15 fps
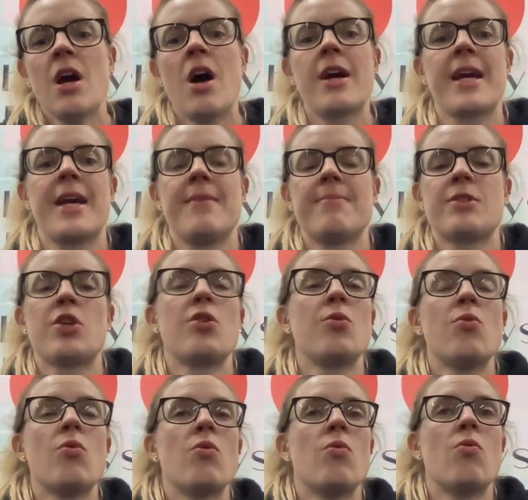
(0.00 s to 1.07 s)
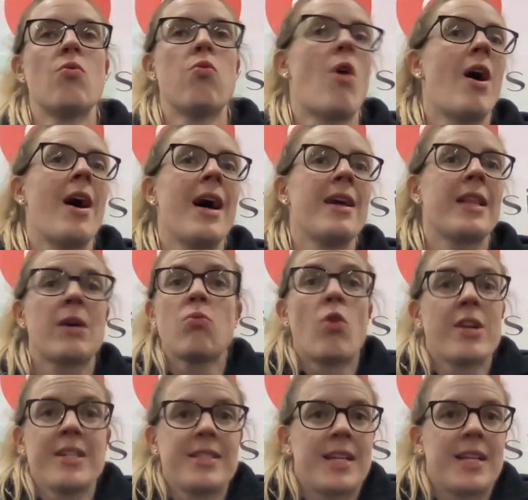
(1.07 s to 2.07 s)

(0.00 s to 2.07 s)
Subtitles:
Okay, so what is